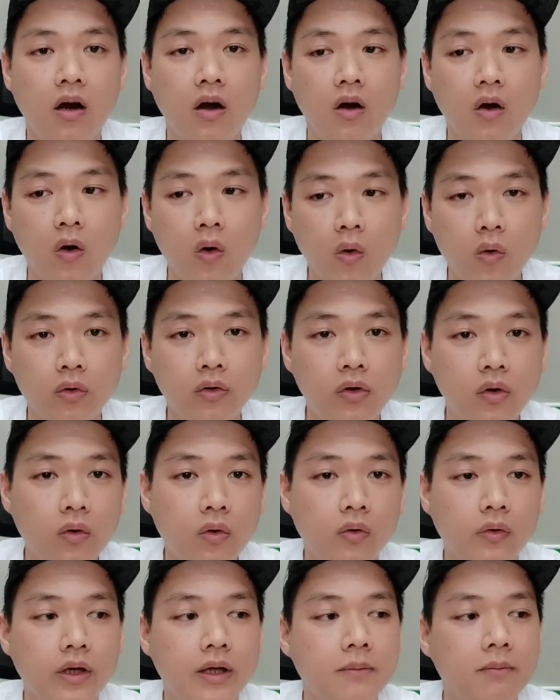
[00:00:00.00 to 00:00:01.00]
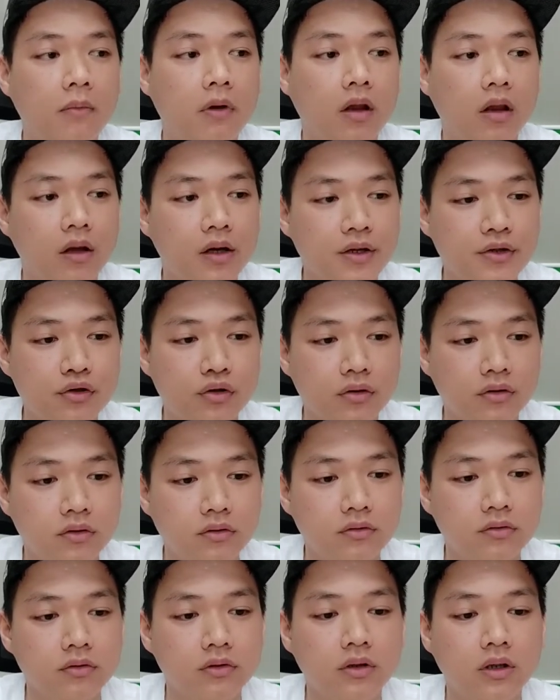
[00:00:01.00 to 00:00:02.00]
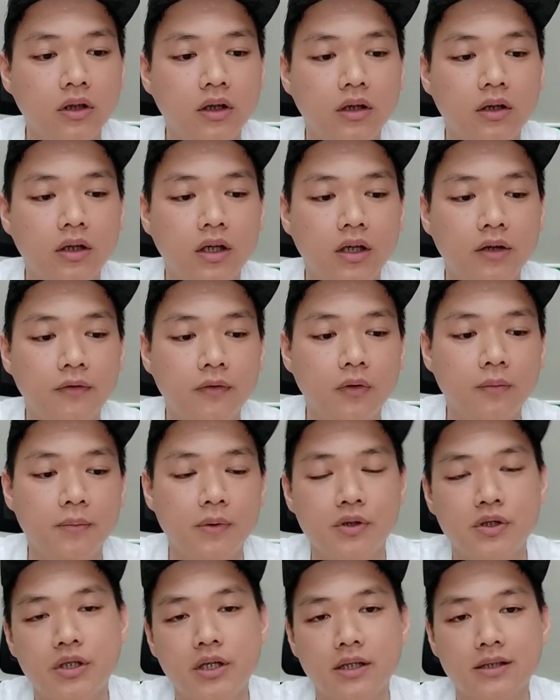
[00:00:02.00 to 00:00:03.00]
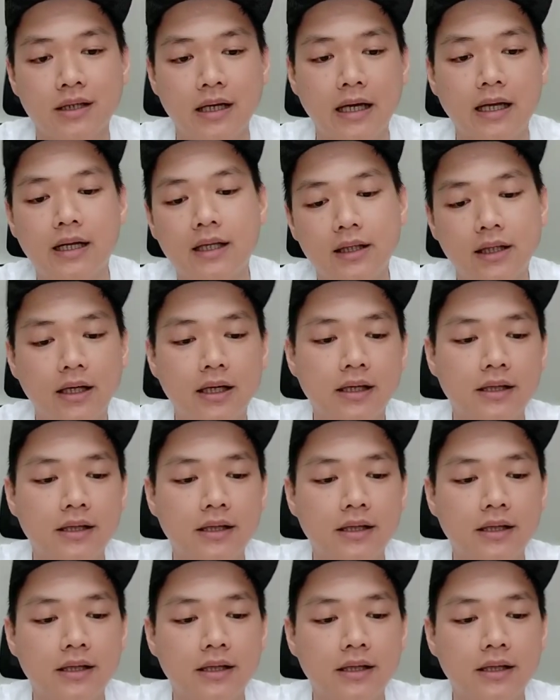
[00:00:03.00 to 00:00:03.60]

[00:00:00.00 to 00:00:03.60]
Although in Malaysia, if you purchase anything,